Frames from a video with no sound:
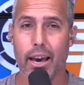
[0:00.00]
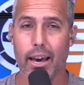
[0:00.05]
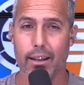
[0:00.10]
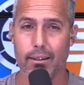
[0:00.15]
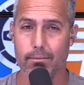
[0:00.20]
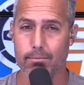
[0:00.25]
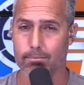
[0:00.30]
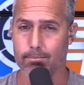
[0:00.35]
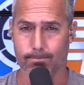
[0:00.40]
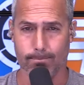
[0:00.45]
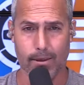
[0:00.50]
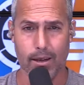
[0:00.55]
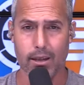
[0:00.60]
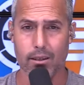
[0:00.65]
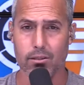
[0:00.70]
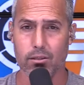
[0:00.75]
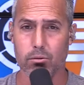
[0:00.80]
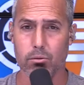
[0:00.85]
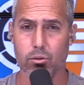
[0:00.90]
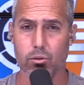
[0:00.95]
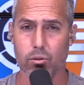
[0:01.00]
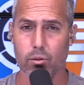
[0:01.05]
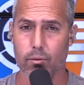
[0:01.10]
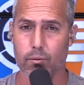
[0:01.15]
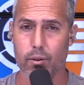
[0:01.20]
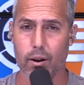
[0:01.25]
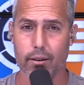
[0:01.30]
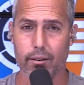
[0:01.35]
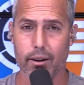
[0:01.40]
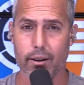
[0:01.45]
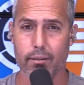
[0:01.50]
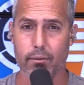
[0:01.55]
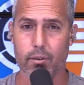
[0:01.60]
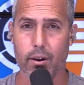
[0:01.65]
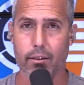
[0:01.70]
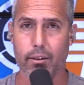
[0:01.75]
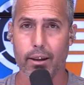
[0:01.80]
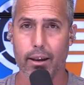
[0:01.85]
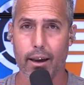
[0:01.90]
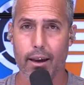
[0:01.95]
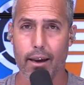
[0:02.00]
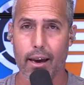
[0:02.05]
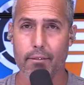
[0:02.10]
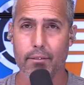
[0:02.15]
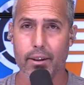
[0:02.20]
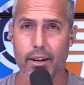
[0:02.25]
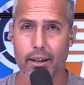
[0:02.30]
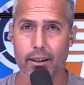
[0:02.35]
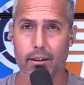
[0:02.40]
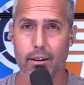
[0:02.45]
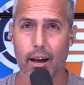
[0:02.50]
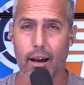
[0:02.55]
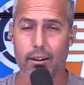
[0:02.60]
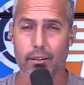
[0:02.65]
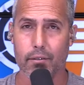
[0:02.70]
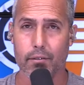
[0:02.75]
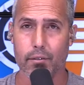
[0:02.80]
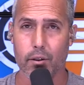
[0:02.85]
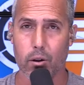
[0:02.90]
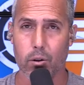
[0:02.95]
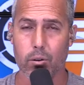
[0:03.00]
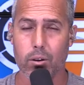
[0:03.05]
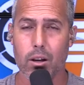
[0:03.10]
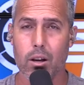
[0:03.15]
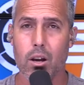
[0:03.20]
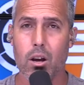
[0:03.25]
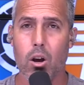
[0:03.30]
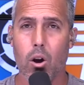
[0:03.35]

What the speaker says: and it's very, very evident on the phone?